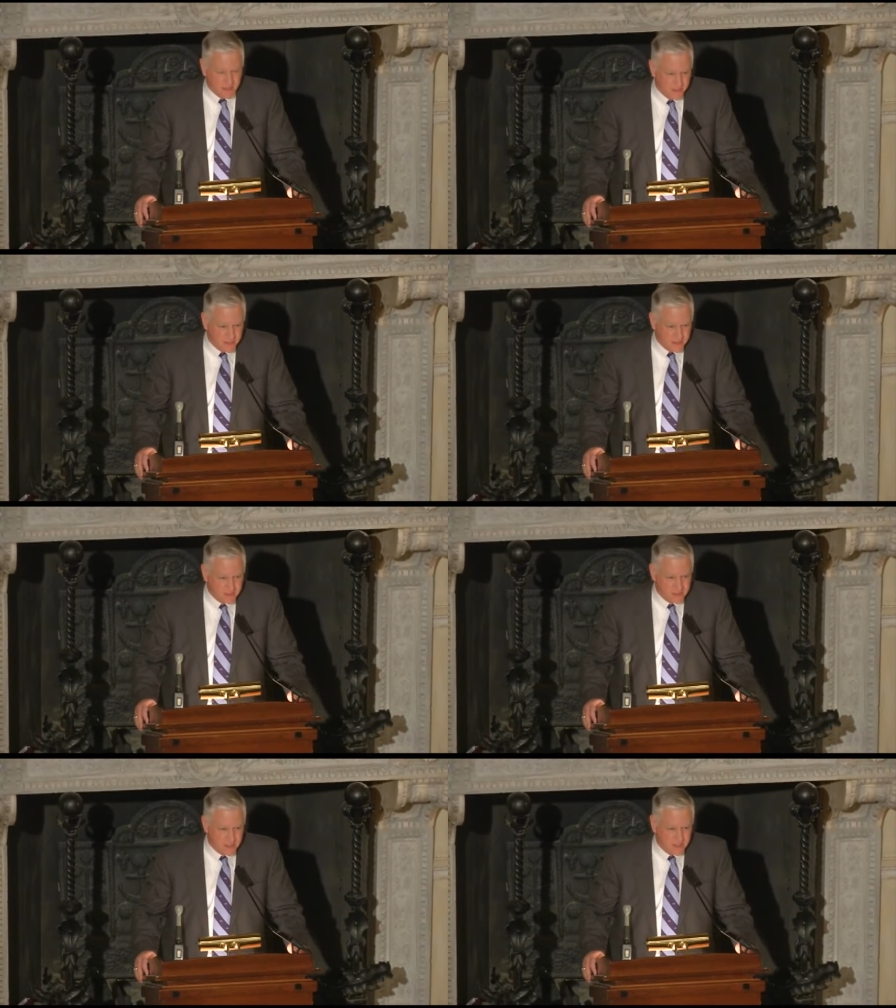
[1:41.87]

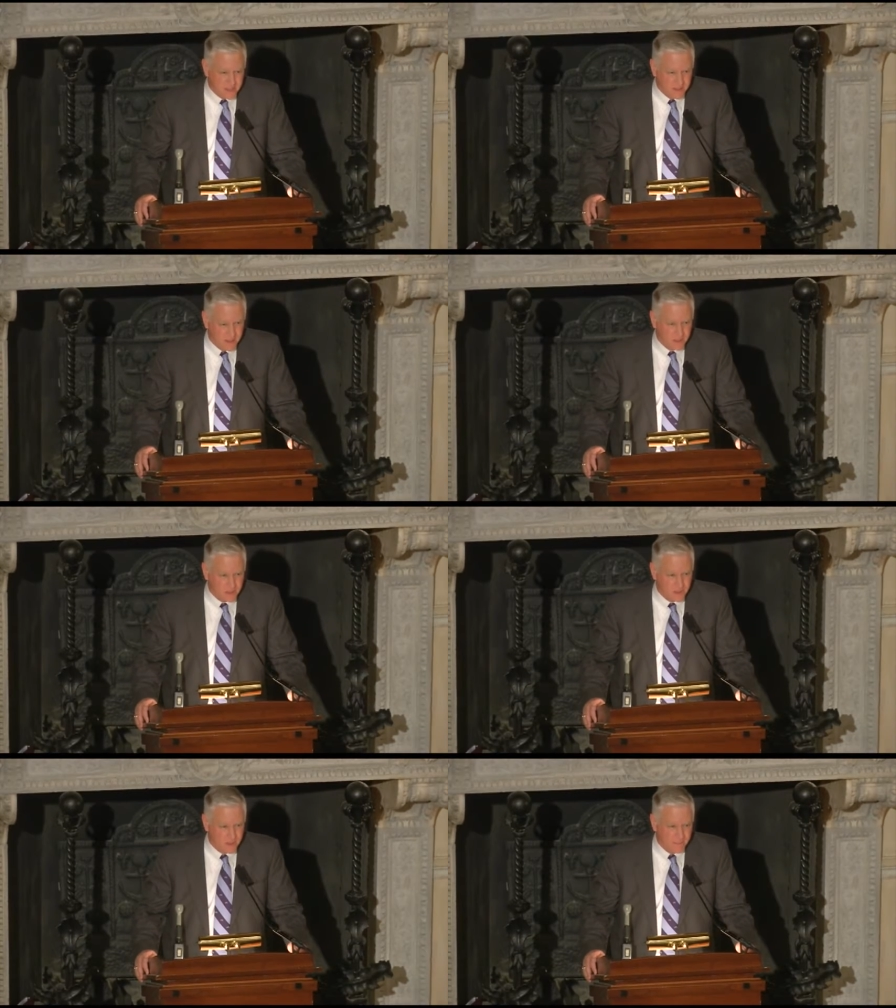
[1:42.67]
there's an
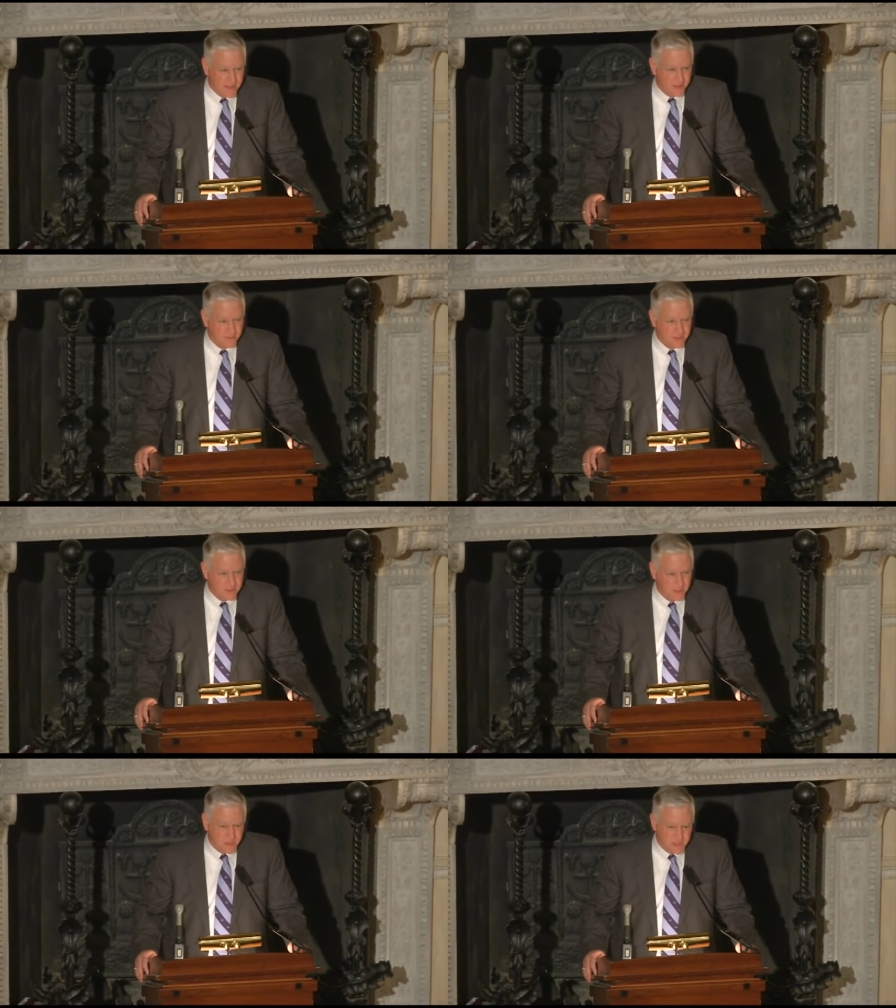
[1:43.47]
article about
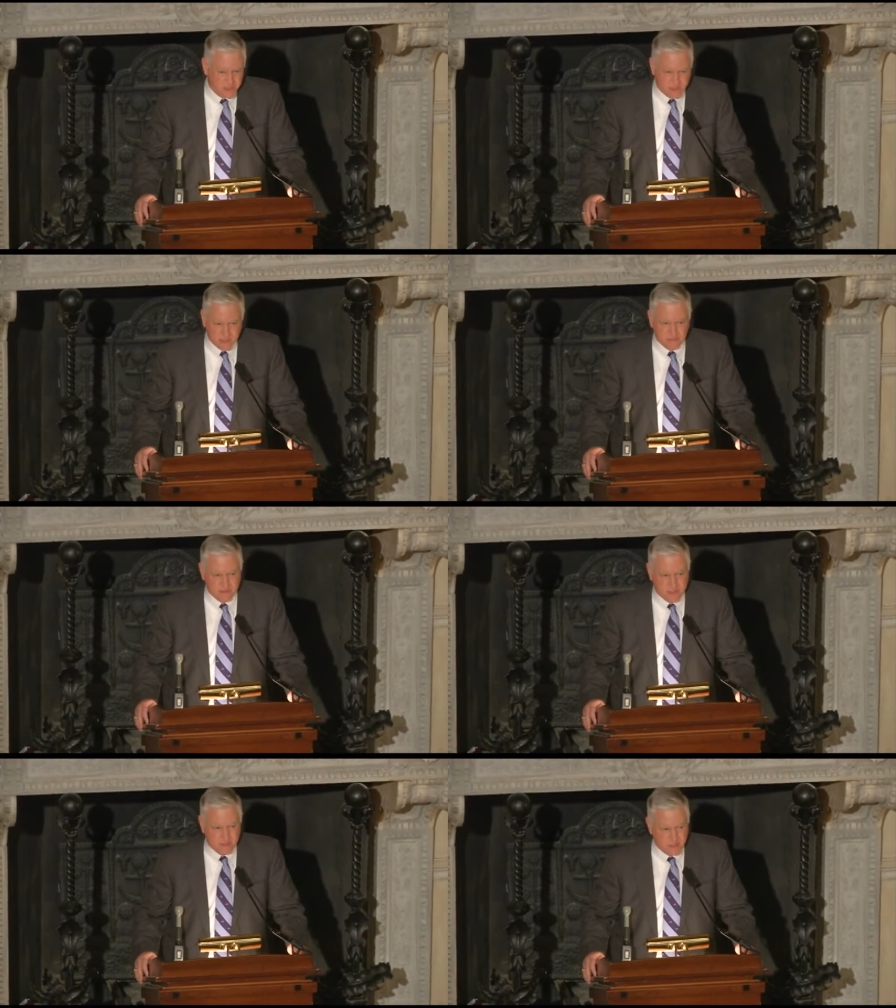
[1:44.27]
the new history of
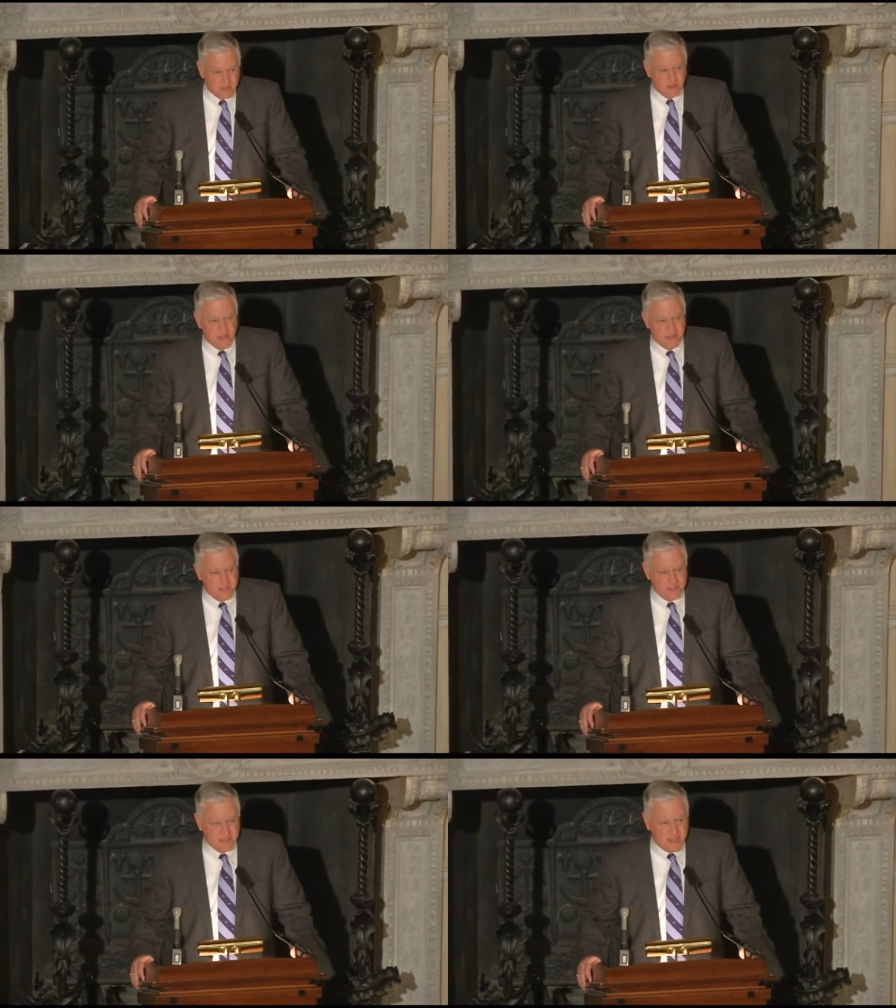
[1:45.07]
the South
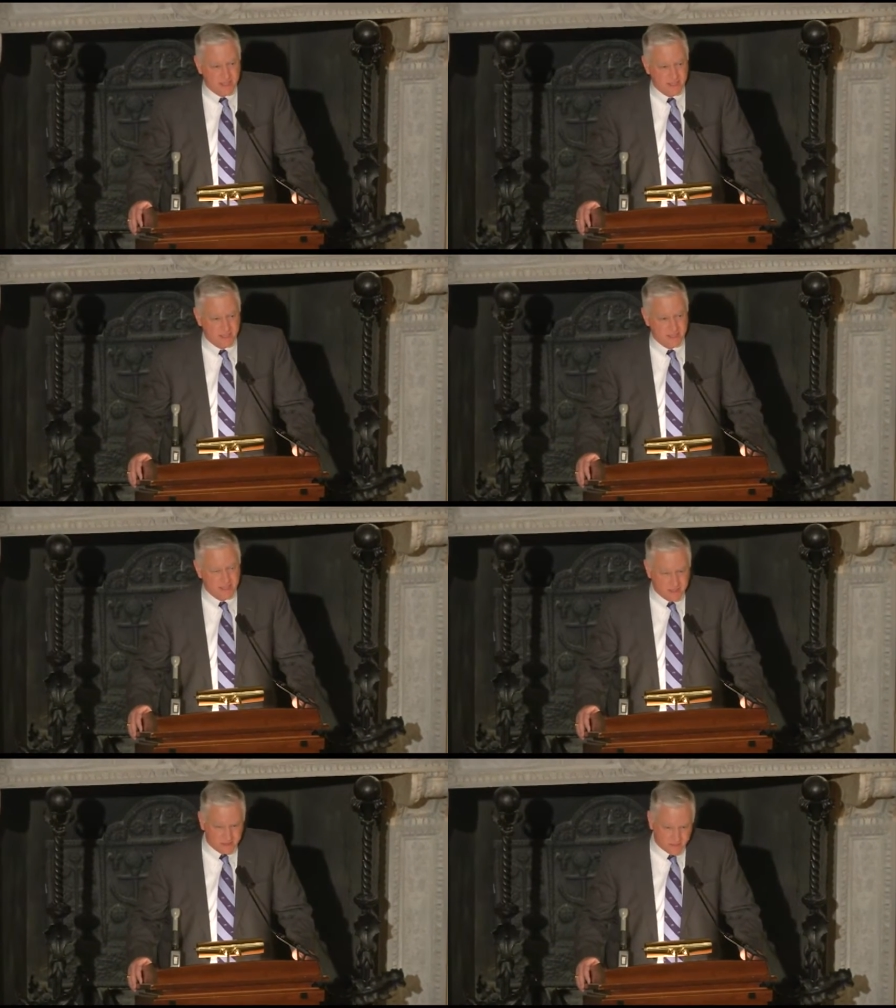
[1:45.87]
Carolina Society,
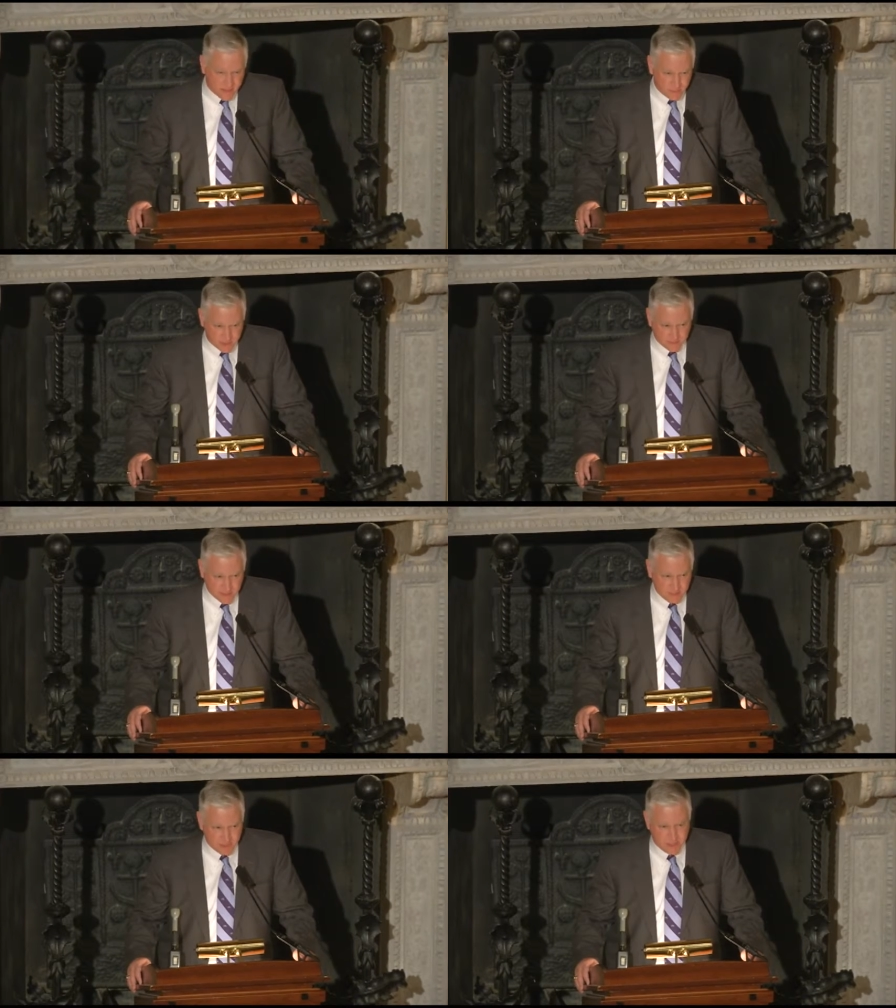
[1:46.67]
The Fabric
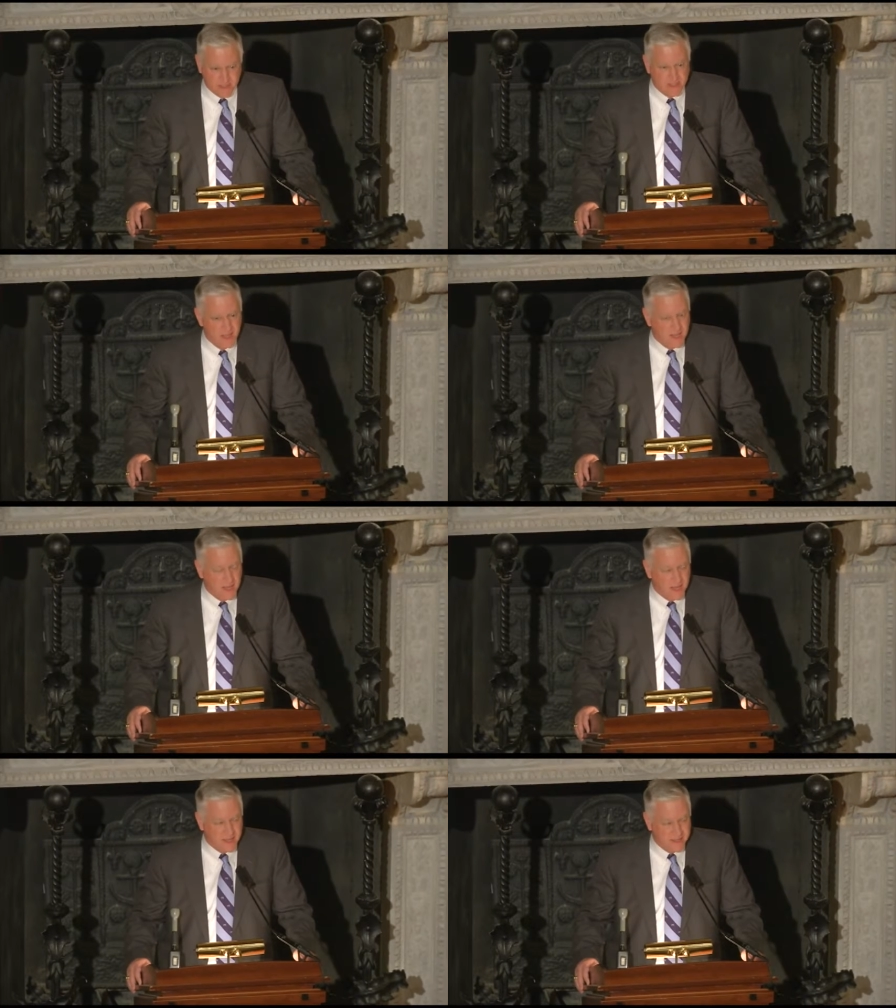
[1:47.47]
of Liberty. Uh,